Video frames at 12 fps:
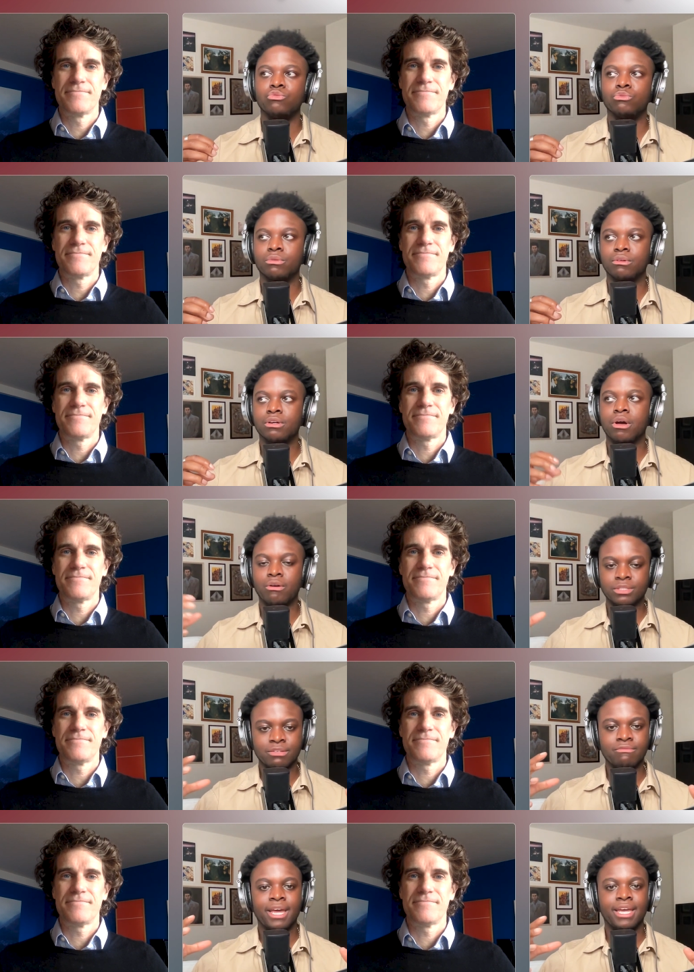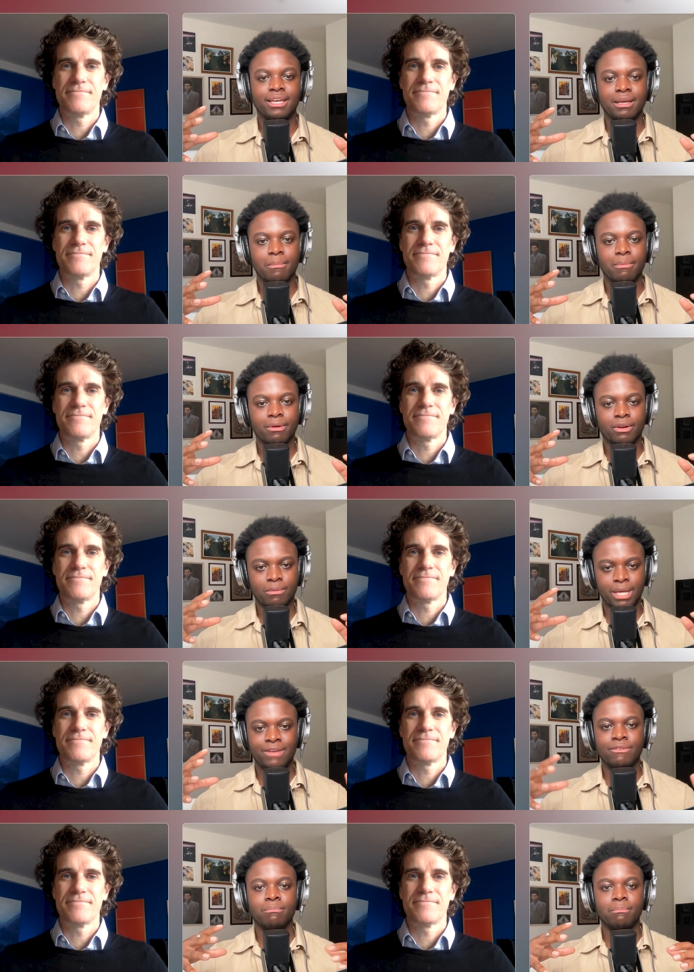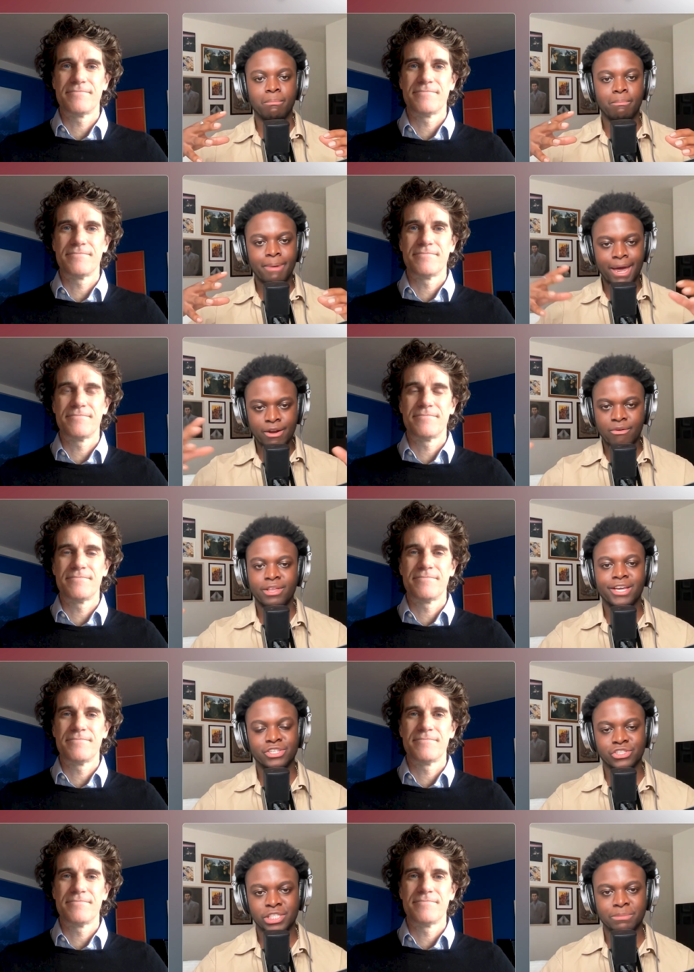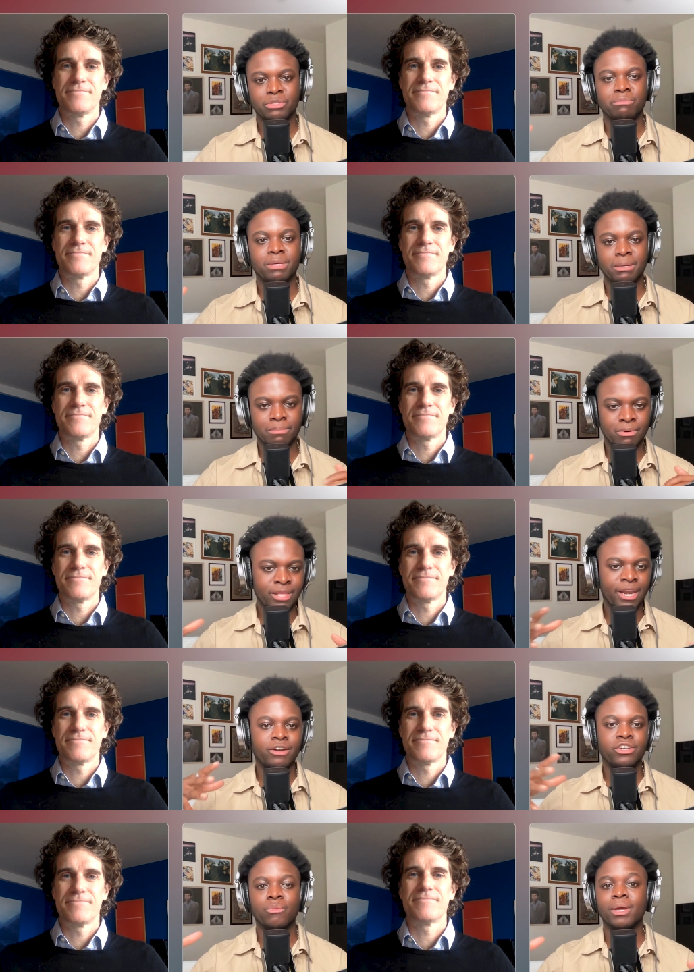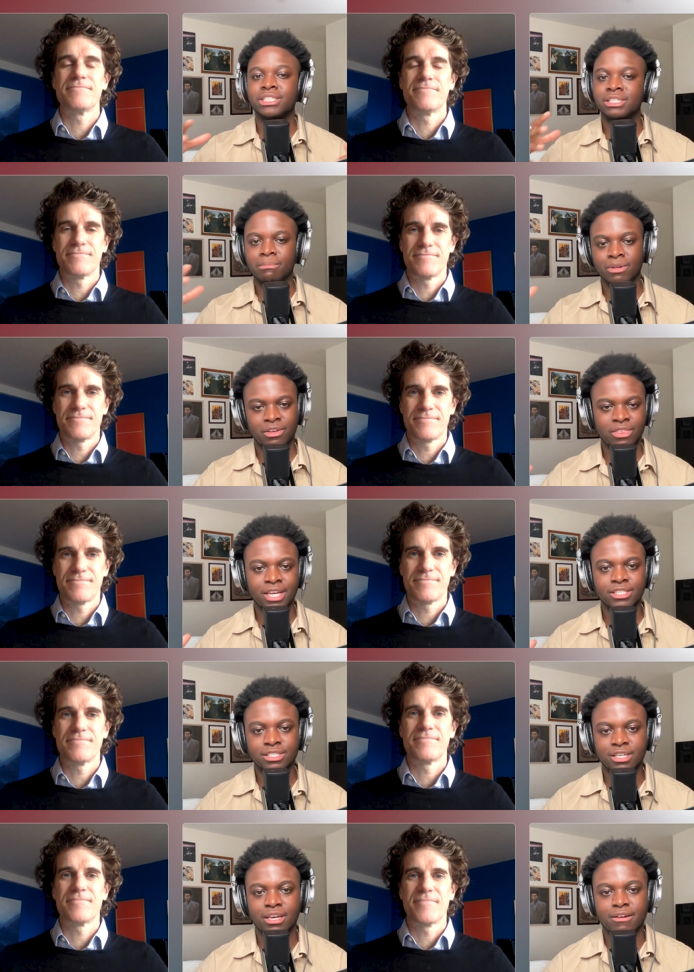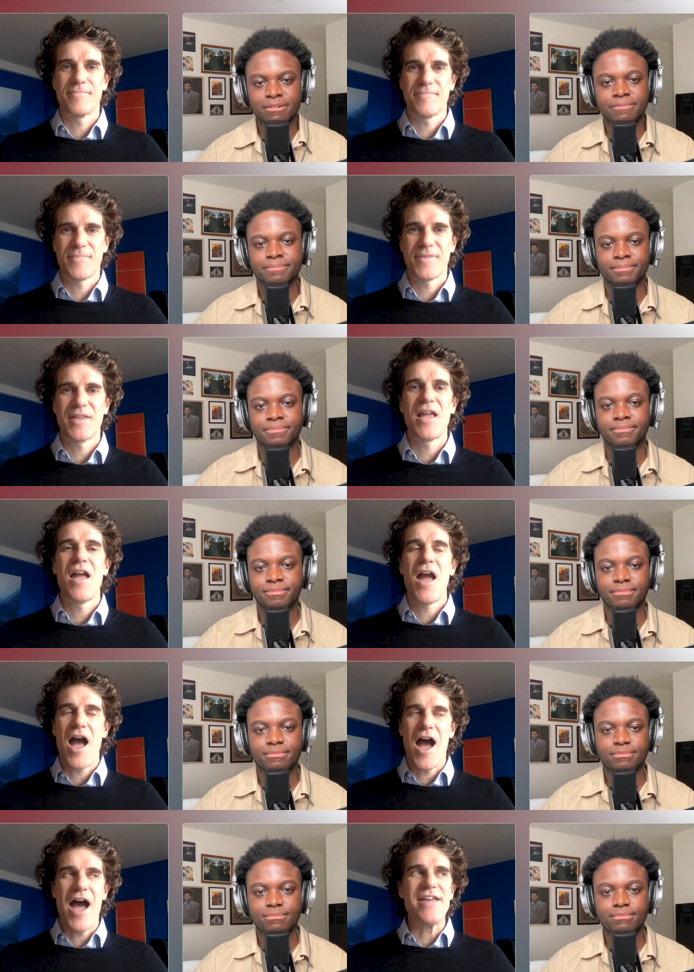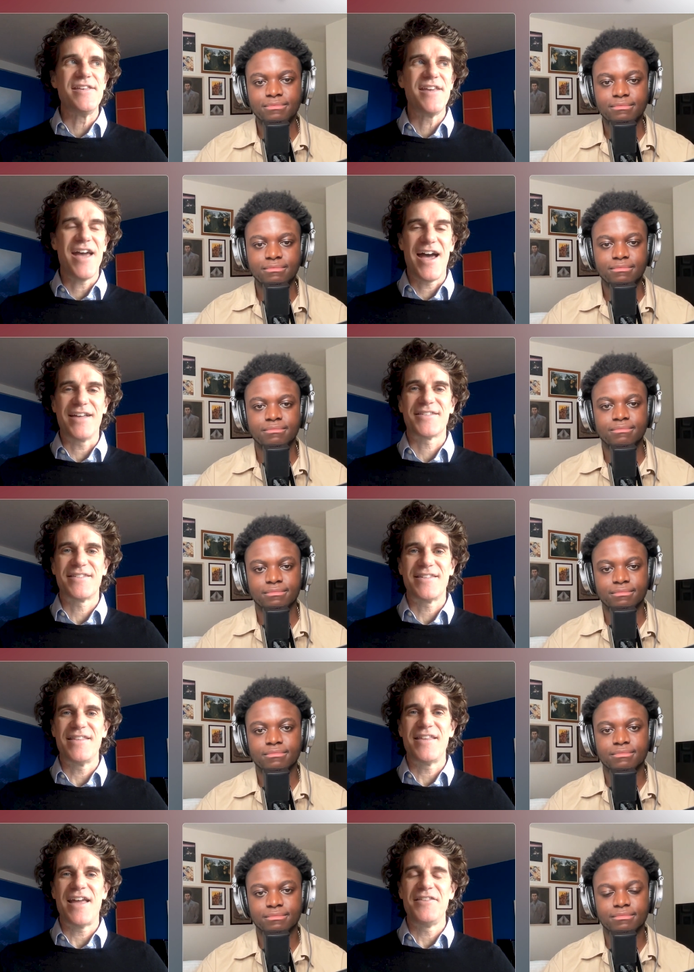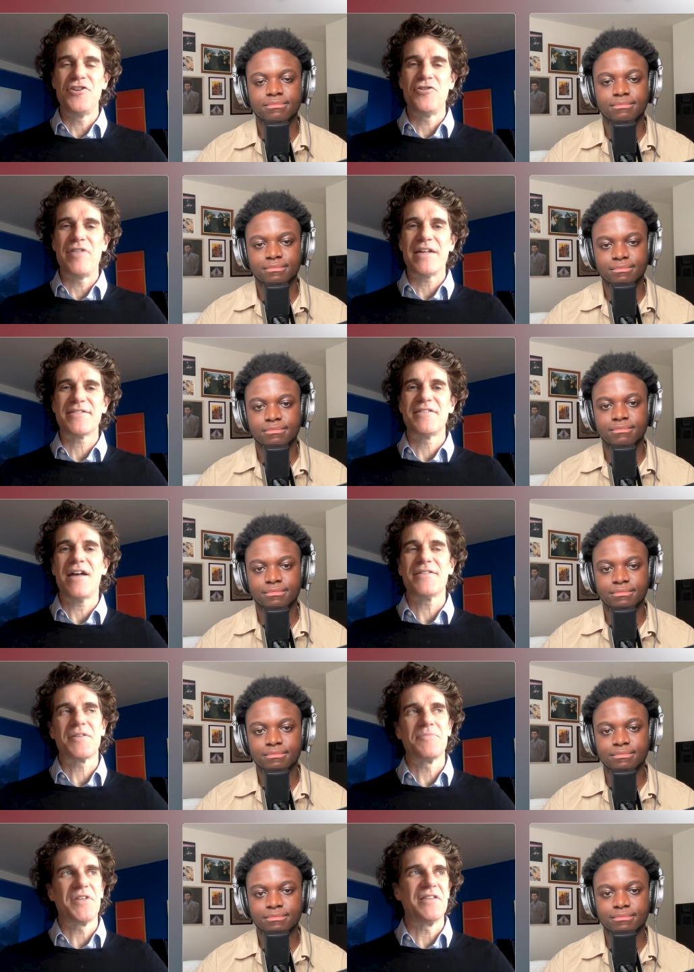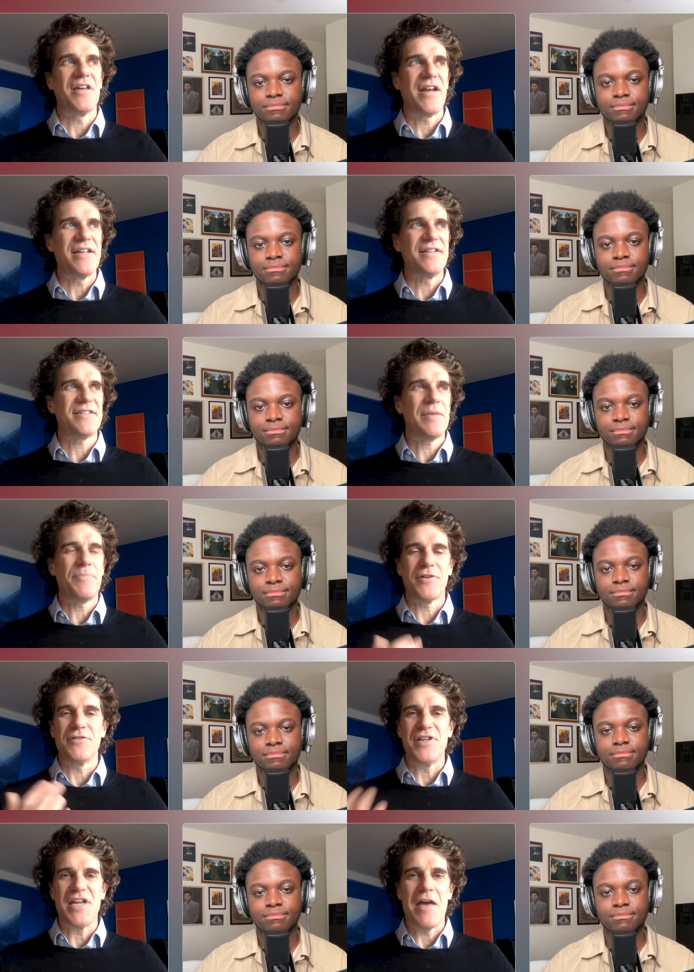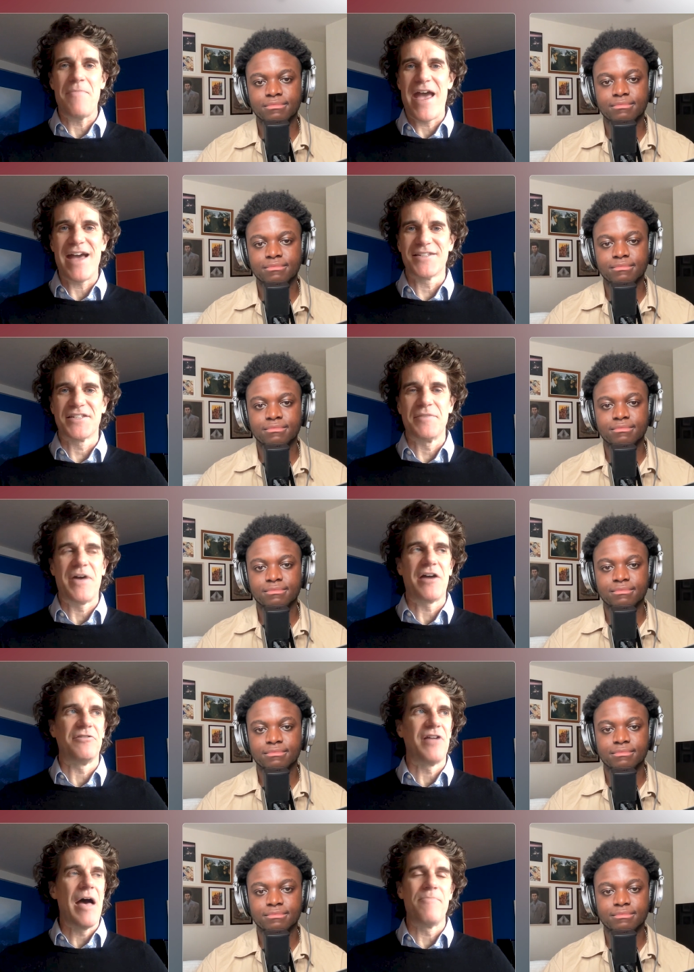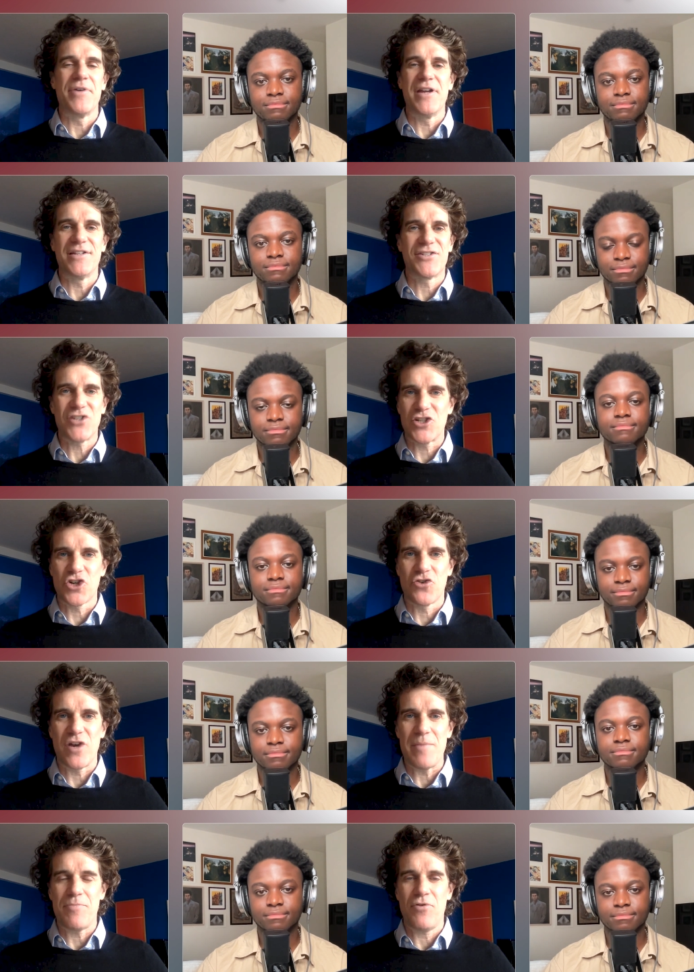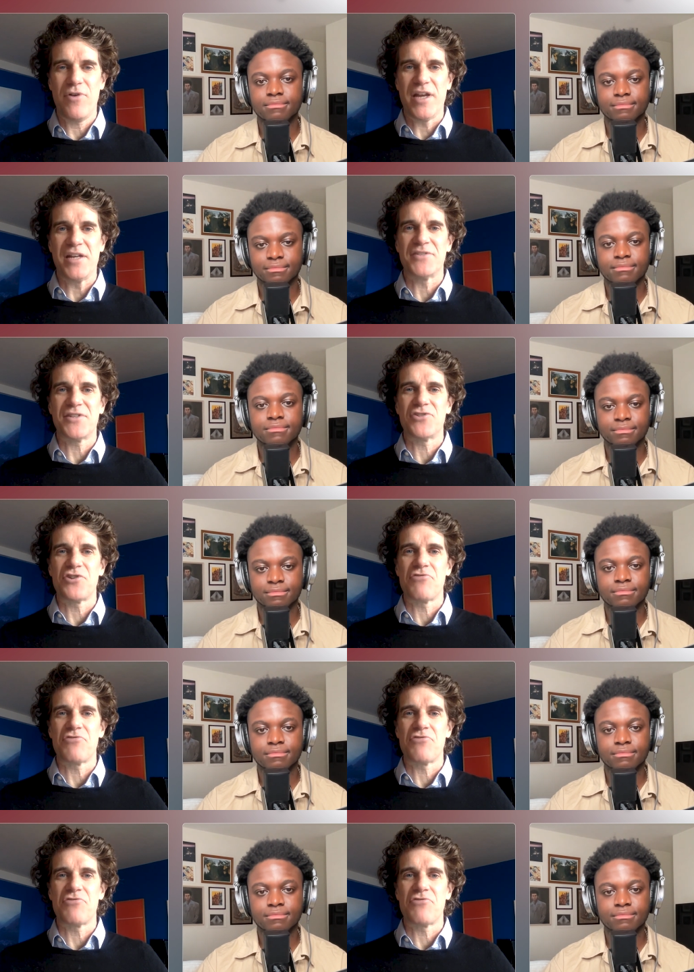Speaker 1: to cultivate even better relationships with people that are doing similar things to you.
Speaker 2: I yes. And you know, that's not something that I typically am asked about a lot, but it's such a great point and such a